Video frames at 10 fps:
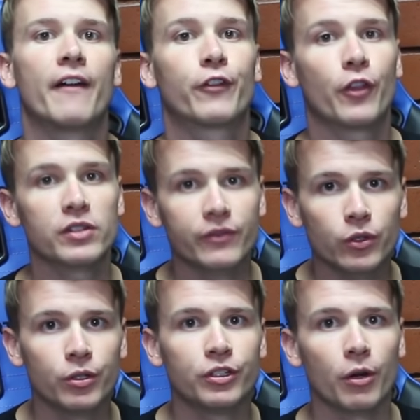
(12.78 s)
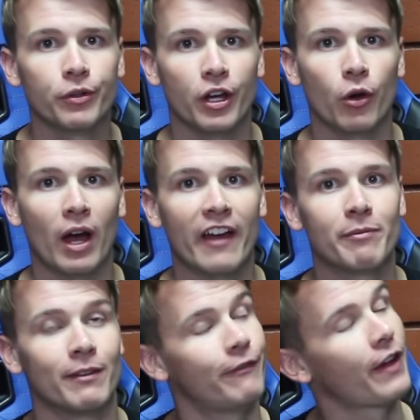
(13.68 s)
For those of you who don't know,
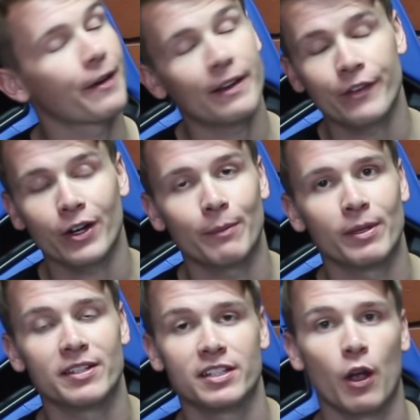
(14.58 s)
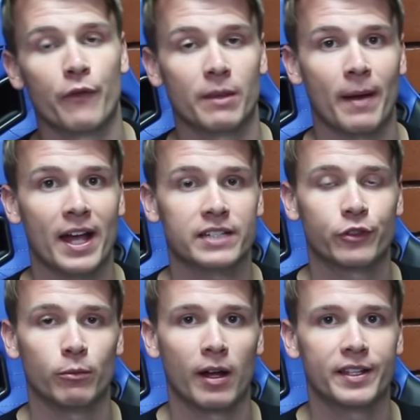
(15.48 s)
I've been very, very busy over the past
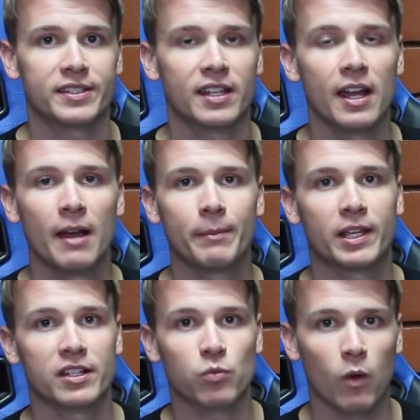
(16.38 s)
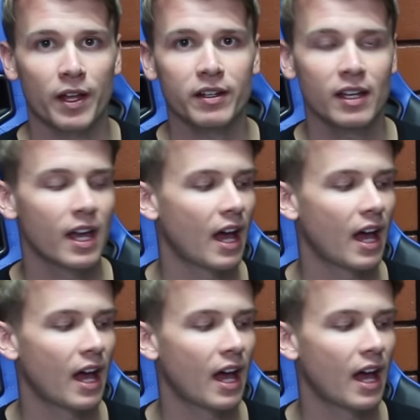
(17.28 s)
few months because one,